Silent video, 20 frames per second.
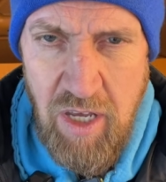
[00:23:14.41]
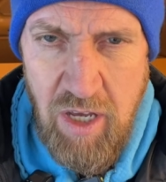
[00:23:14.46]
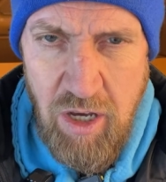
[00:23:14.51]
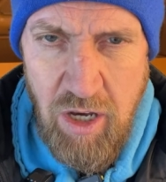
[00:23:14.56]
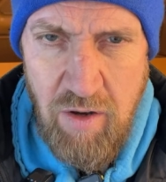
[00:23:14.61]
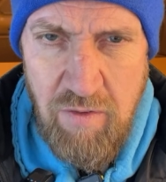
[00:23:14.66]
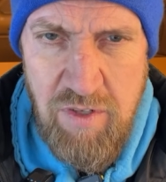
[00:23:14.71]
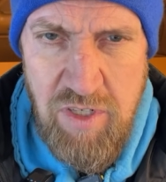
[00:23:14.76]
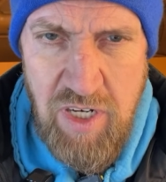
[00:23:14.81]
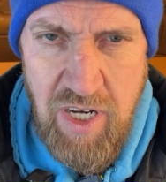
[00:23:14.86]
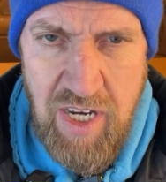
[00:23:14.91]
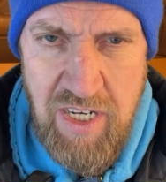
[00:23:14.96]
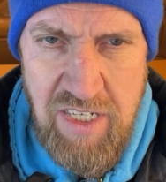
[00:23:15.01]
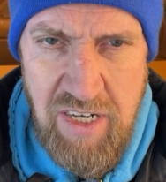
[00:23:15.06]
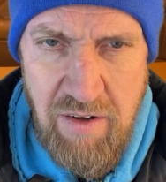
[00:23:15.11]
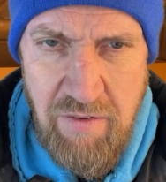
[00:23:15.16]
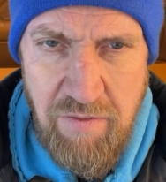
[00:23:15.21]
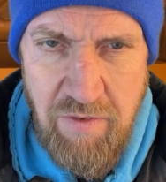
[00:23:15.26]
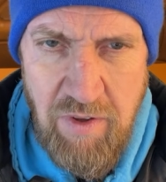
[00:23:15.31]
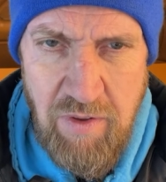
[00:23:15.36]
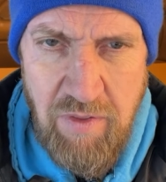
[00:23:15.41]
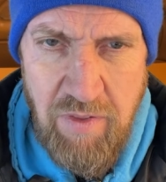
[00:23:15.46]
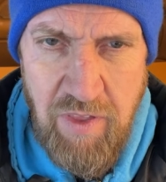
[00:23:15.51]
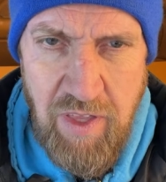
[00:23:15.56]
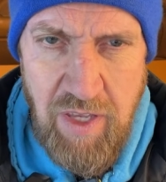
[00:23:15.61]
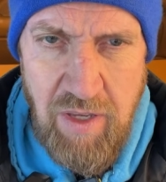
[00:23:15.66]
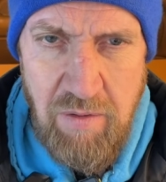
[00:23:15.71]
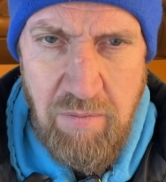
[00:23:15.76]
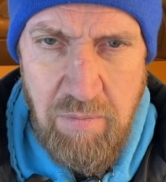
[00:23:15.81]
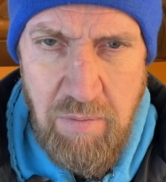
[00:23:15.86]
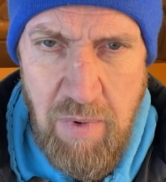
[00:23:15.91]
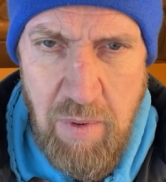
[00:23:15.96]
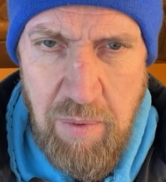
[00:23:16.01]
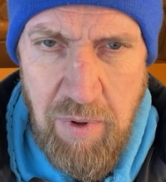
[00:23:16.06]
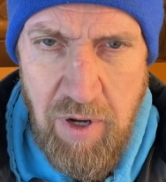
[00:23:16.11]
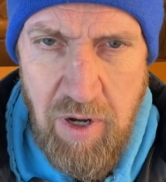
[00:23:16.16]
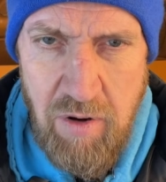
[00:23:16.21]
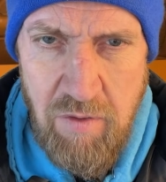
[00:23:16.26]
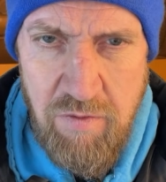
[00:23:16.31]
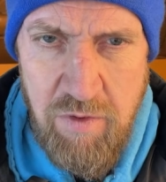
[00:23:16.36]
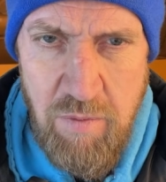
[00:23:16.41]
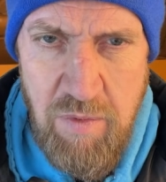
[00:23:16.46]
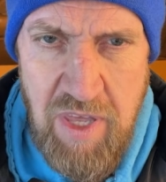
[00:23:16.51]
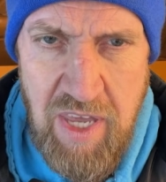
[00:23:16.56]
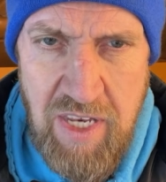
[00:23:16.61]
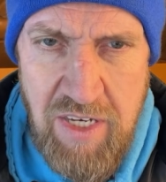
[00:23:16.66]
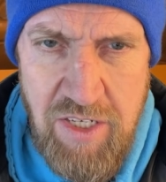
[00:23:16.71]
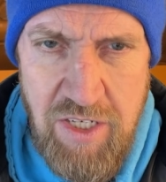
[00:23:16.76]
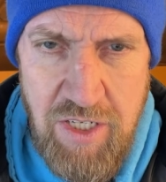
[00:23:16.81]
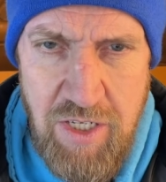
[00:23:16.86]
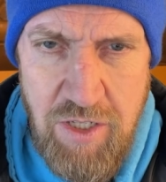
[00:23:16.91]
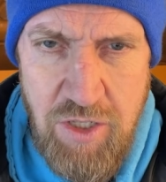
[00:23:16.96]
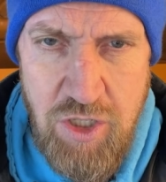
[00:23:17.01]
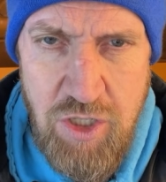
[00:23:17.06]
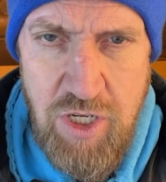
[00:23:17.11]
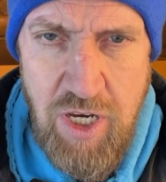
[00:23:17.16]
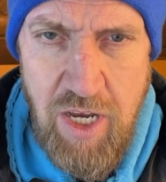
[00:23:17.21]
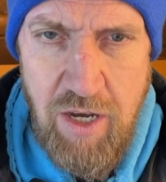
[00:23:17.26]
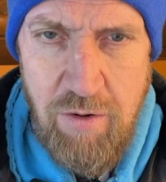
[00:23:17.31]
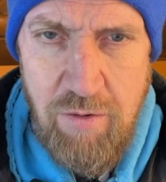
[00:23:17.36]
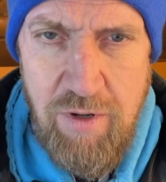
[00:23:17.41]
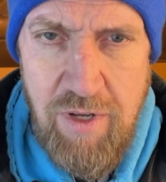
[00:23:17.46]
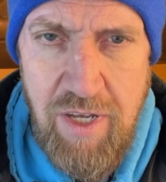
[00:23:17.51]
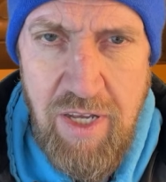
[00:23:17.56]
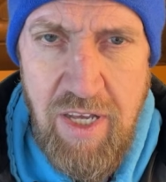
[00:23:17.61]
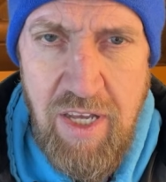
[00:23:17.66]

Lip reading: I've changed everything apart from the engine and shell.